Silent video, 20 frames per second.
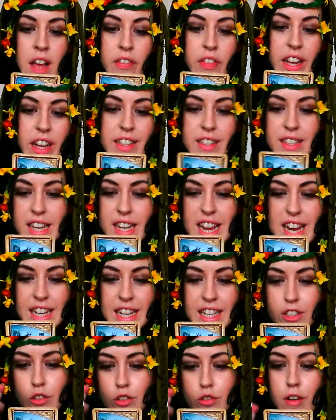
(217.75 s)
their
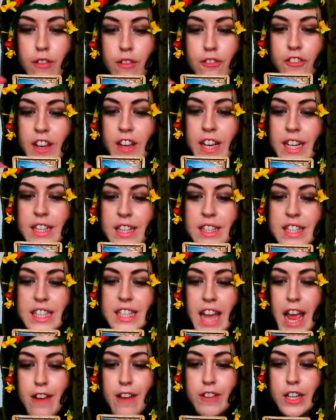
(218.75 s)
steely strong fingers
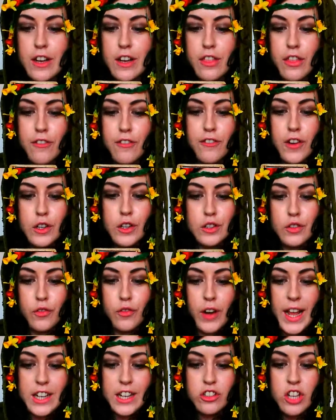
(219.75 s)
tearing at the foe's
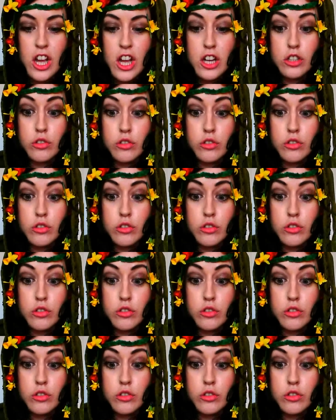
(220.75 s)
flesh,